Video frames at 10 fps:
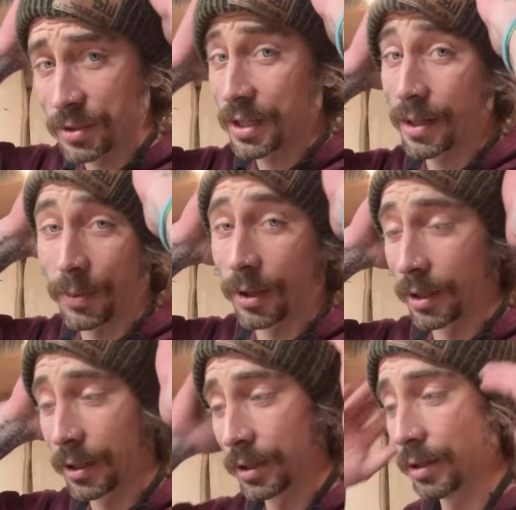Skate
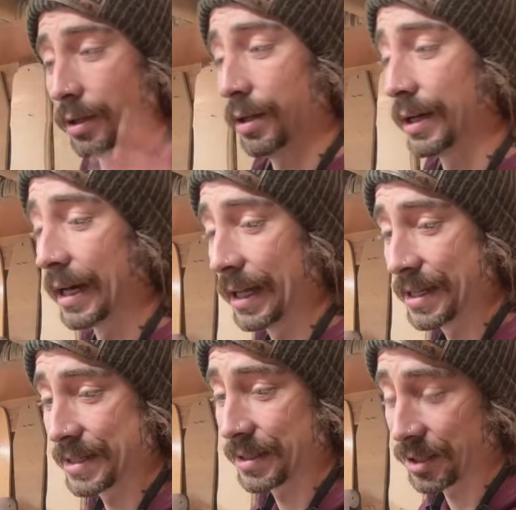Park
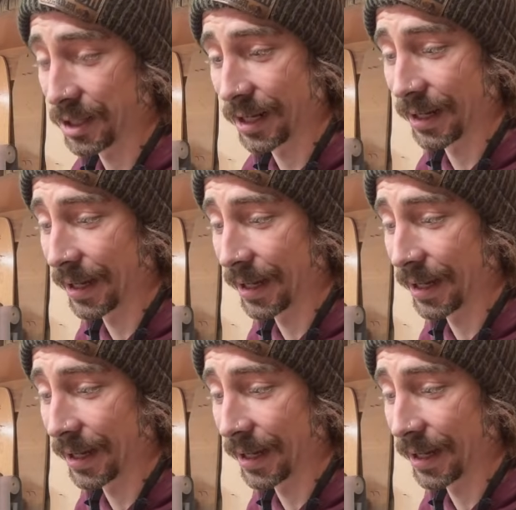is getting